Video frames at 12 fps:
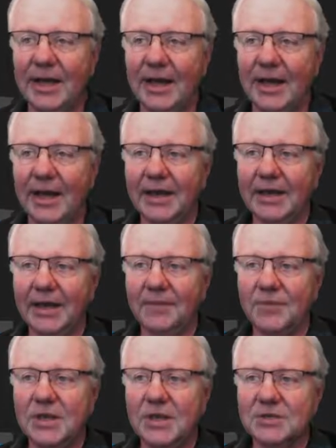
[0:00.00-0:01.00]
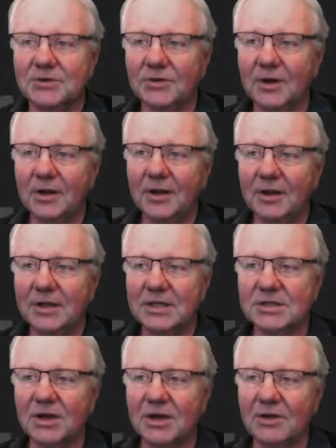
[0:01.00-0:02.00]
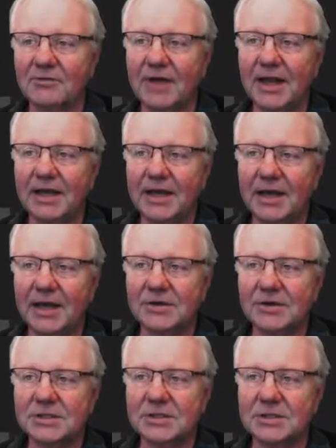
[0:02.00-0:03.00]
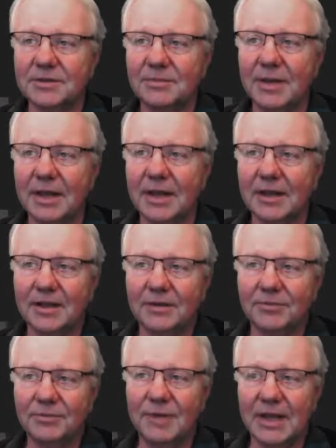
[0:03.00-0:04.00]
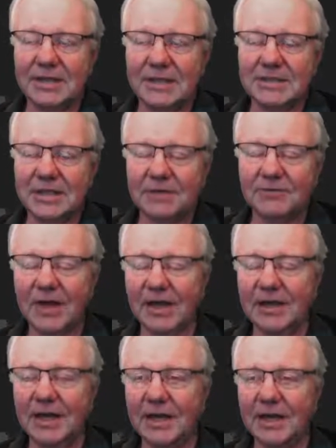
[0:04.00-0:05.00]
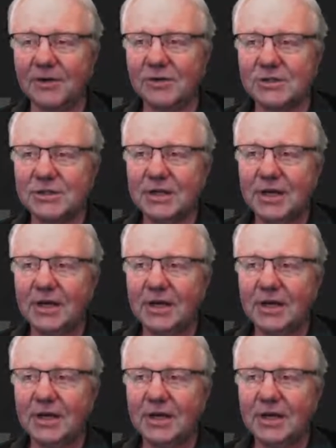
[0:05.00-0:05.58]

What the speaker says: And these all validators, the basic validators,